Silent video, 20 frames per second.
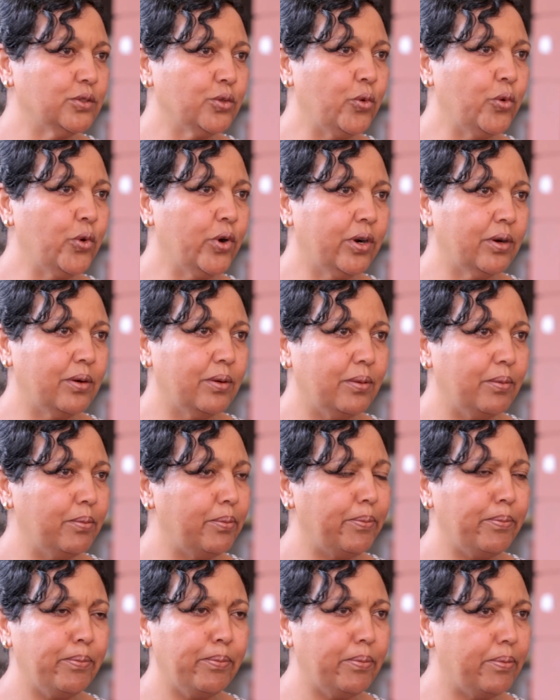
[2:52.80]
or
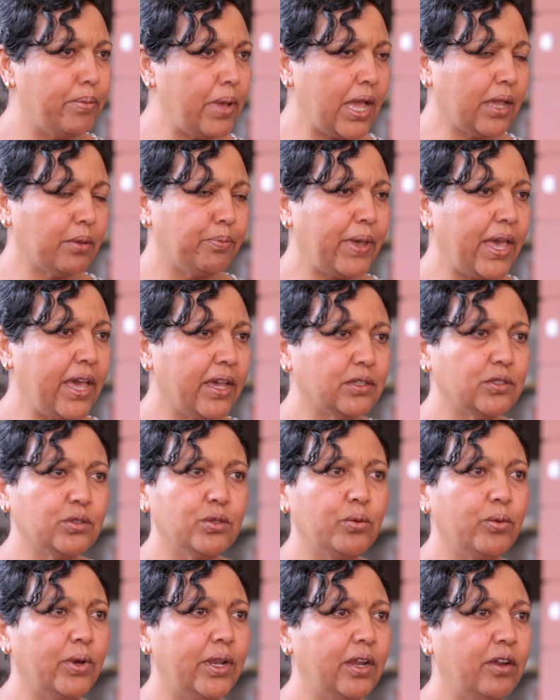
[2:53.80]
backpacks
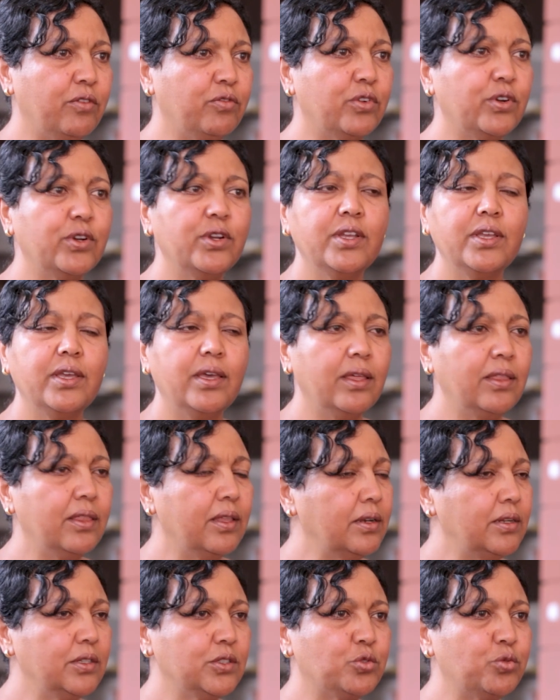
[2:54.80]
or whatever, and
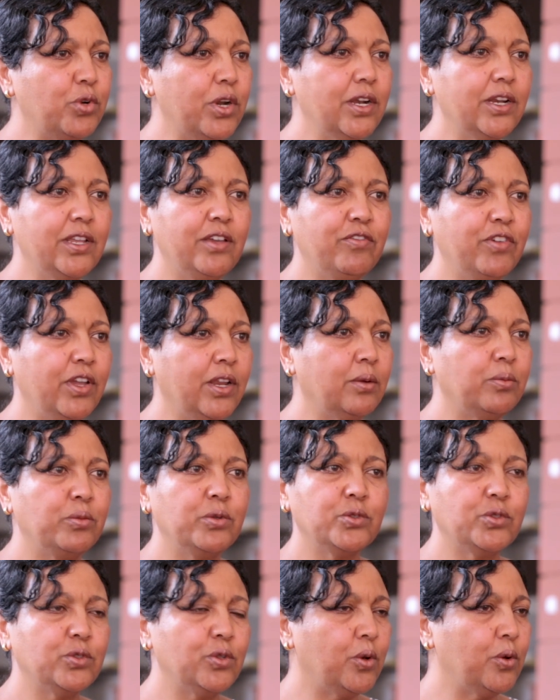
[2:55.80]
then it's readily
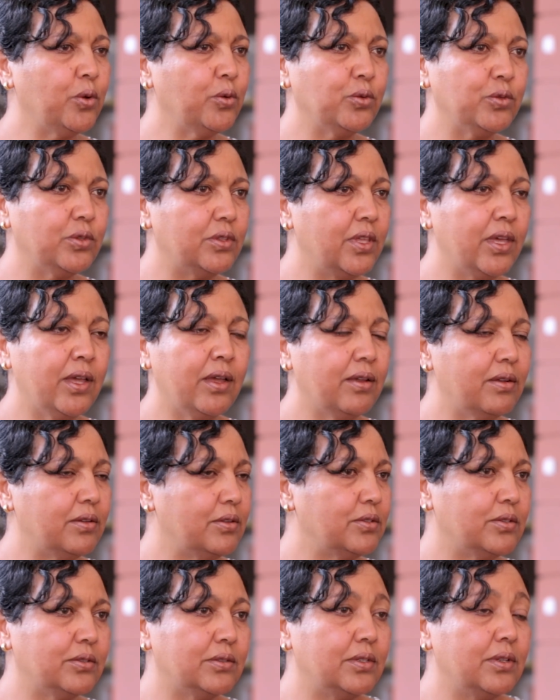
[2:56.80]
available. So
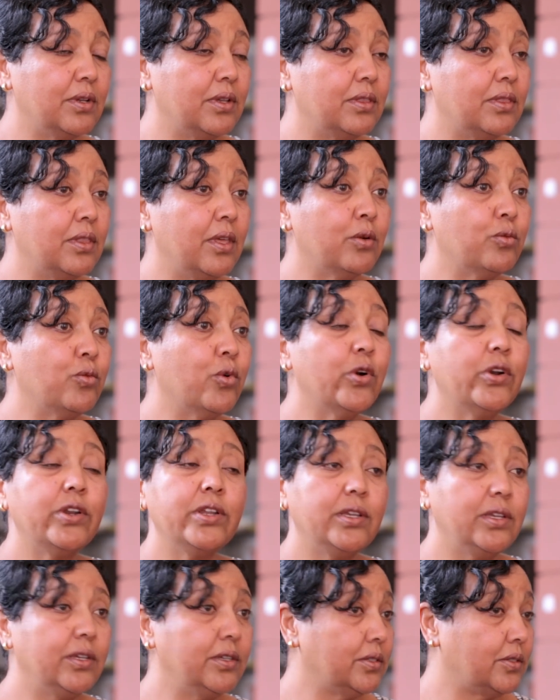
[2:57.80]
their
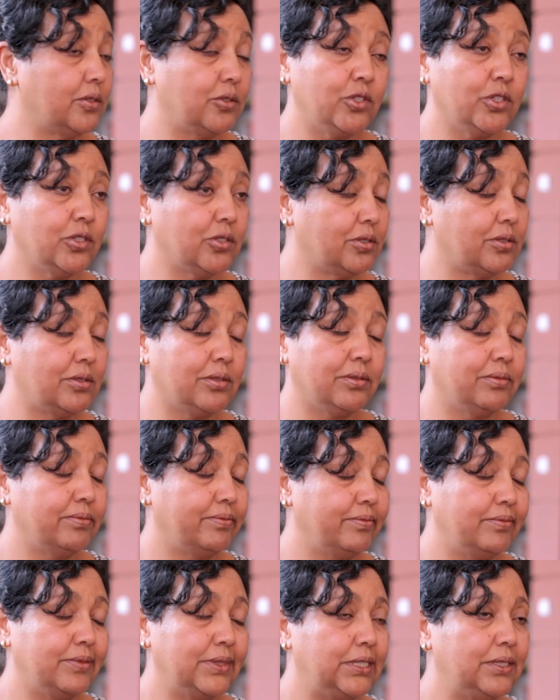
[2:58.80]
worry is just
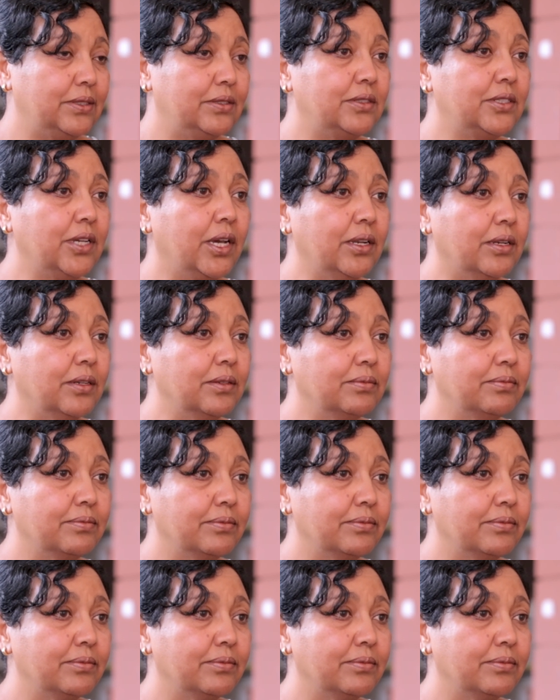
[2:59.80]
done.